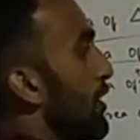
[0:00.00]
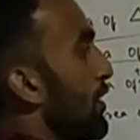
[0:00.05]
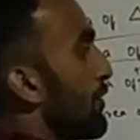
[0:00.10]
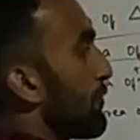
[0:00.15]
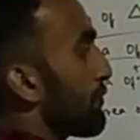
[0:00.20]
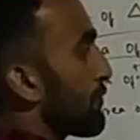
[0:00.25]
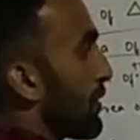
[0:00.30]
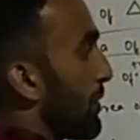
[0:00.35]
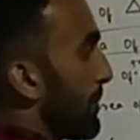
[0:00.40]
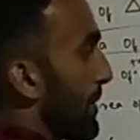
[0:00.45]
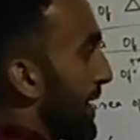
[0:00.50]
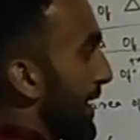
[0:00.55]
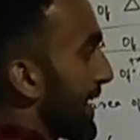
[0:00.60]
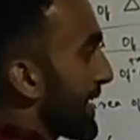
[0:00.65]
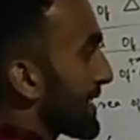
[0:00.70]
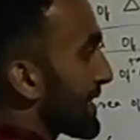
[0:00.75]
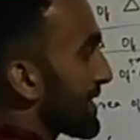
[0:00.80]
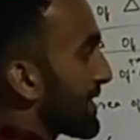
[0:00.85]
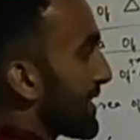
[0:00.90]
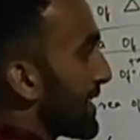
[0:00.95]
From
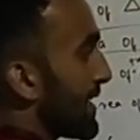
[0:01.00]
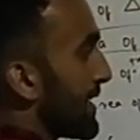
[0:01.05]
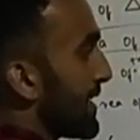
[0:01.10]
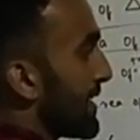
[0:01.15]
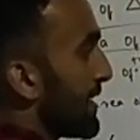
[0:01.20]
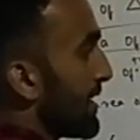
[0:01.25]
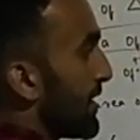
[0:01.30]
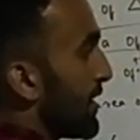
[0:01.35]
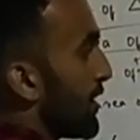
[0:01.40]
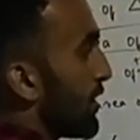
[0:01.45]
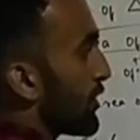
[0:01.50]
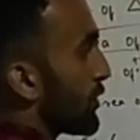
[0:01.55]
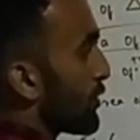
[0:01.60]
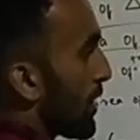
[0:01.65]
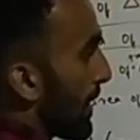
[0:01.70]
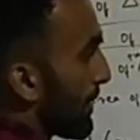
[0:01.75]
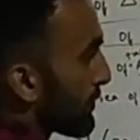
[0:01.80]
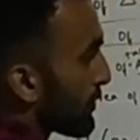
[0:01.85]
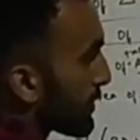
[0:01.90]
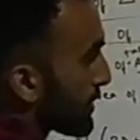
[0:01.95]
X3, you
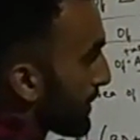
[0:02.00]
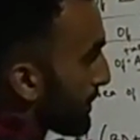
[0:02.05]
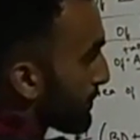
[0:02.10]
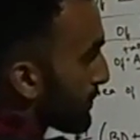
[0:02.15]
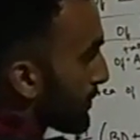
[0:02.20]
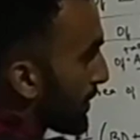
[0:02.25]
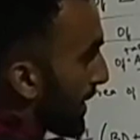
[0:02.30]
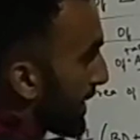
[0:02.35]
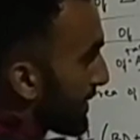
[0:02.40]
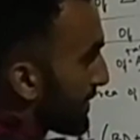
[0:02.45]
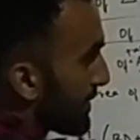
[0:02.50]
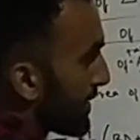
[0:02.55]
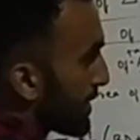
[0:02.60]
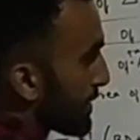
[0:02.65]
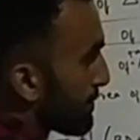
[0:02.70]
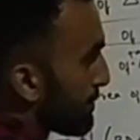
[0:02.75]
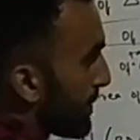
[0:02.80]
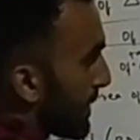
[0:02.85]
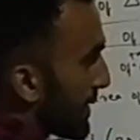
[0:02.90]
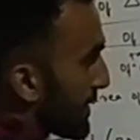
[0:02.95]
have to subtract
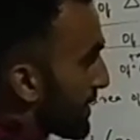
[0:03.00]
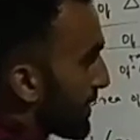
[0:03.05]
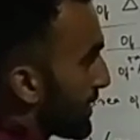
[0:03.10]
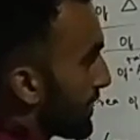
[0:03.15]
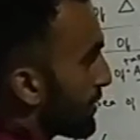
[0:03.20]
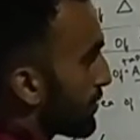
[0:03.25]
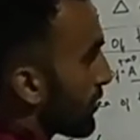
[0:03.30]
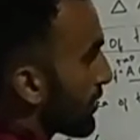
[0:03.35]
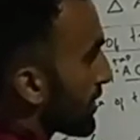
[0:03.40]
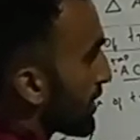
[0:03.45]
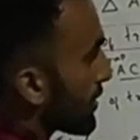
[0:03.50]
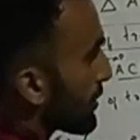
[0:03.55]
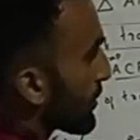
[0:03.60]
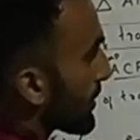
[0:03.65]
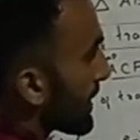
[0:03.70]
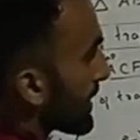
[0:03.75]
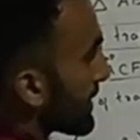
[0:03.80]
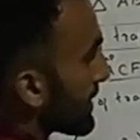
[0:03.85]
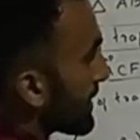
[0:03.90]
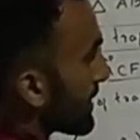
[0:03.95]
this part in order to
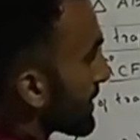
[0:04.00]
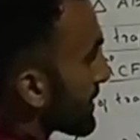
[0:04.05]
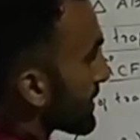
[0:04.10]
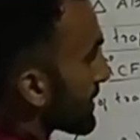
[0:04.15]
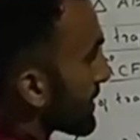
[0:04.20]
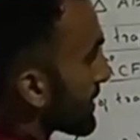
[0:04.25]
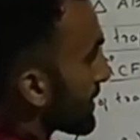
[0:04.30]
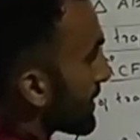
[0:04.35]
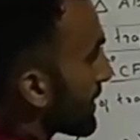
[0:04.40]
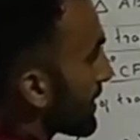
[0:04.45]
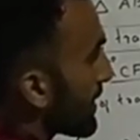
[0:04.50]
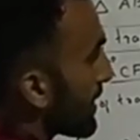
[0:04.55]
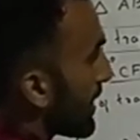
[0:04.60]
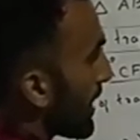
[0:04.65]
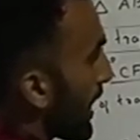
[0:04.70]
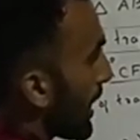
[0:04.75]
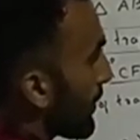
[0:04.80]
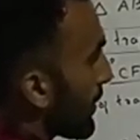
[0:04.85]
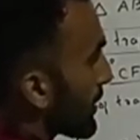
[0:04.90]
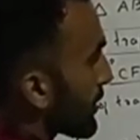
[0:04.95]
get this.
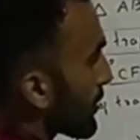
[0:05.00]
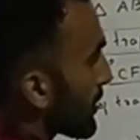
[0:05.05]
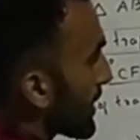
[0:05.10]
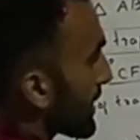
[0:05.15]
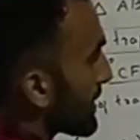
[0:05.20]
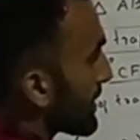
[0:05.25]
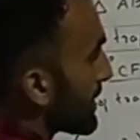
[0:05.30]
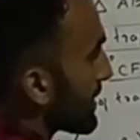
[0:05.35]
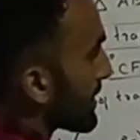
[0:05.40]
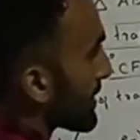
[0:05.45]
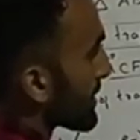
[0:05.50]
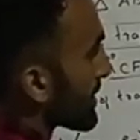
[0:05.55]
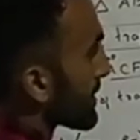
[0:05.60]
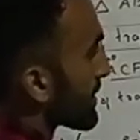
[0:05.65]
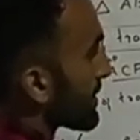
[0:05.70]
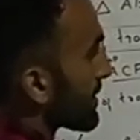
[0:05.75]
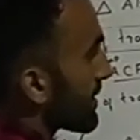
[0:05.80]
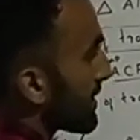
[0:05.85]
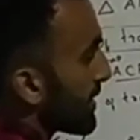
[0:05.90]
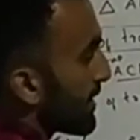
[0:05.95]
I want to get
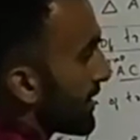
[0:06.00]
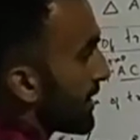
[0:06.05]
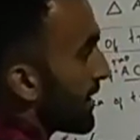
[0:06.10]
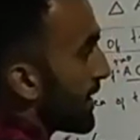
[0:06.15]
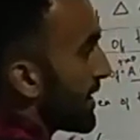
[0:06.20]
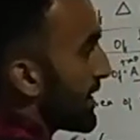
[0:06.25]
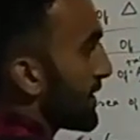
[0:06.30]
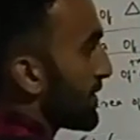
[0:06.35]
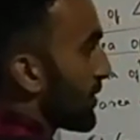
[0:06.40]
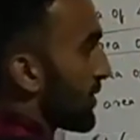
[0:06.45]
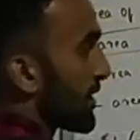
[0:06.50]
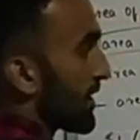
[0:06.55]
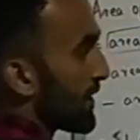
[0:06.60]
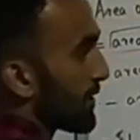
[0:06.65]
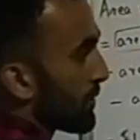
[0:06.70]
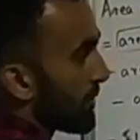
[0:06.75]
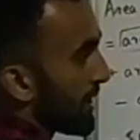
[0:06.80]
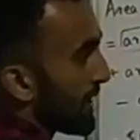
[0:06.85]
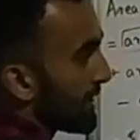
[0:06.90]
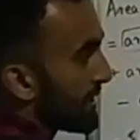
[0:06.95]
this. In order
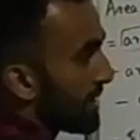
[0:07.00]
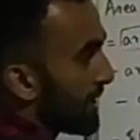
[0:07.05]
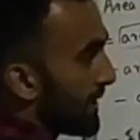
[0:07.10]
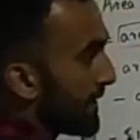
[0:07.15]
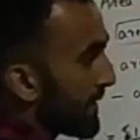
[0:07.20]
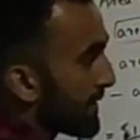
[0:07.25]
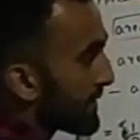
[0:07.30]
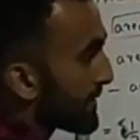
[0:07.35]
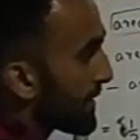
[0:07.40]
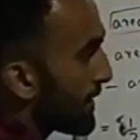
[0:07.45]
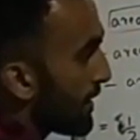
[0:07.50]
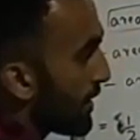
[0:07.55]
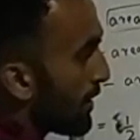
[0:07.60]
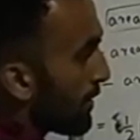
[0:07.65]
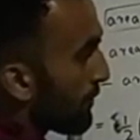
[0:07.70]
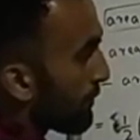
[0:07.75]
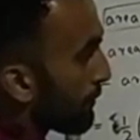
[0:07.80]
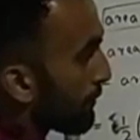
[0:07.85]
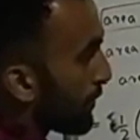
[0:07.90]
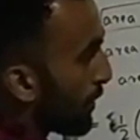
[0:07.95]
to get this,
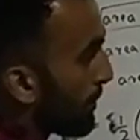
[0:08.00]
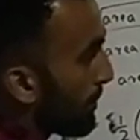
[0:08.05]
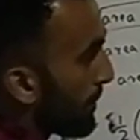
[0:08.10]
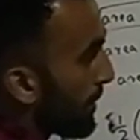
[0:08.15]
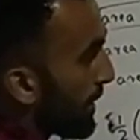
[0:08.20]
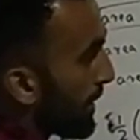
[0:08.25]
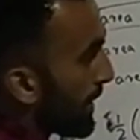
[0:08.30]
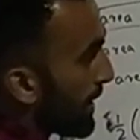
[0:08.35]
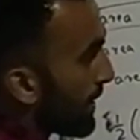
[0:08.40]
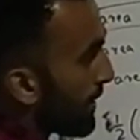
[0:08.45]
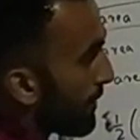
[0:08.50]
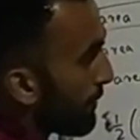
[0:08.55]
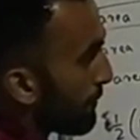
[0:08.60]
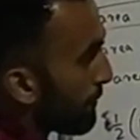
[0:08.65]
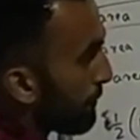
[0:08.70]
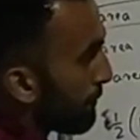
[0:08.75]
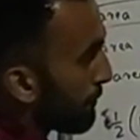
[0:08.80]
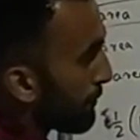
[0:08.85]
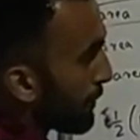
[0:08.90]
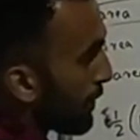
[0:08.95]

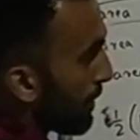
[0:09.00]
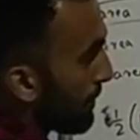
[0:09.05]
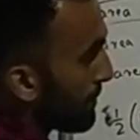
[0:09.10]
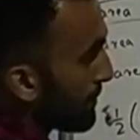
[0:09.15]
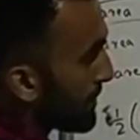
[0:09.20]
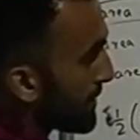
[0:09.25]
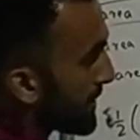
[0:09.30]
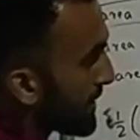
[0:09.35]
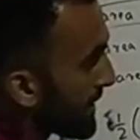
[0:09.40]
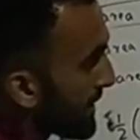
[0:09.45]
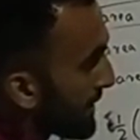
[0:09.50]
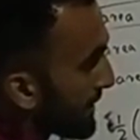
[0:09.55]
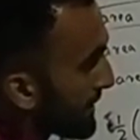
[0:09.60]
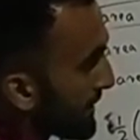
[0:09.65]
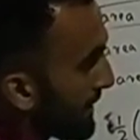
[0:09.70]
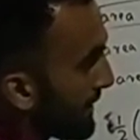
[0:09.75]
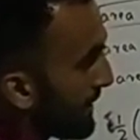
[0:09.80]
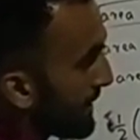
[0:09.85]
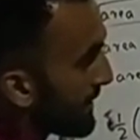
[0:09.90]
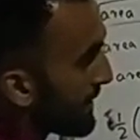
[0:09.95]
from here
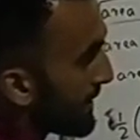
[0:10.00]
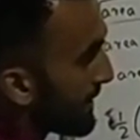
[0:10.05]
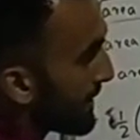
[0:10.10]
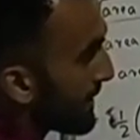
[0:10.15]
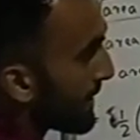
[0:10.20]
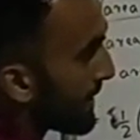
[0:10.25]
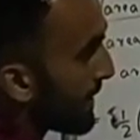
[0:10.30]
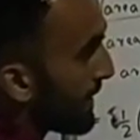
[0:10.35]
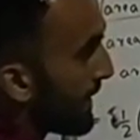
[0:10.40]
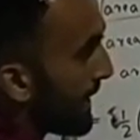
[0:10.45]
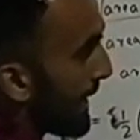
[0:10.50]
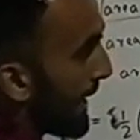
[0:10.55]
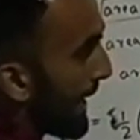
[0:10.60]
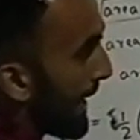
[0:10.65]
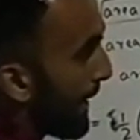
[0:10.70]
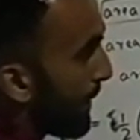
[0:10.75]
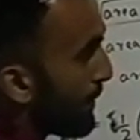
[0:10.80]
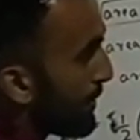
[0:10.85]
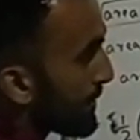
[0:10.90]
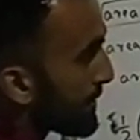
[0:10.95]
till here,
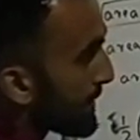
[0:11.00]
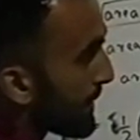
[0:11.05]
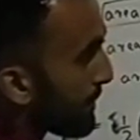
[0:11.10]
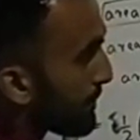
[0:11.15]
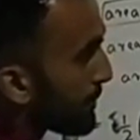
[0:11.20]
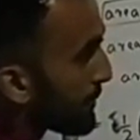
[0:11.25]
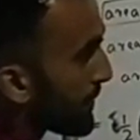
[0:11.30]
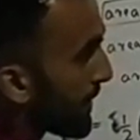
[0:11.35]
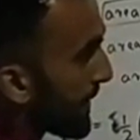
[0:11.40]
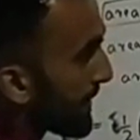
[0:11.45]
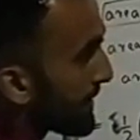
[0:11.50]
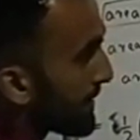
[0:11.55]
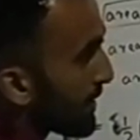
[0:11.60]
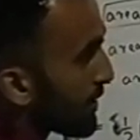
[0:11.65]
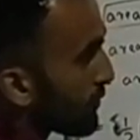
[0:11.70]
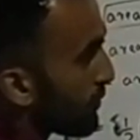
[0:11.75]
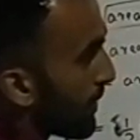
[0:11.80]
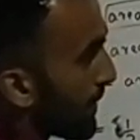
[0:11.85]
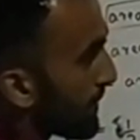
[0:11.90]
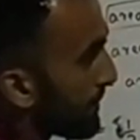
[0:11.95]
I will subtract
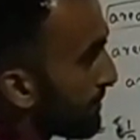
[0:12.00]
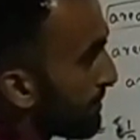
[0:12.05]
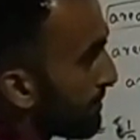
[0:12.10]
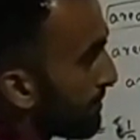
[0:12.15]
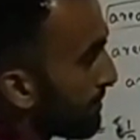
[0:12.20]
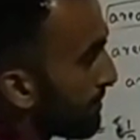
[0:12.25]
this one.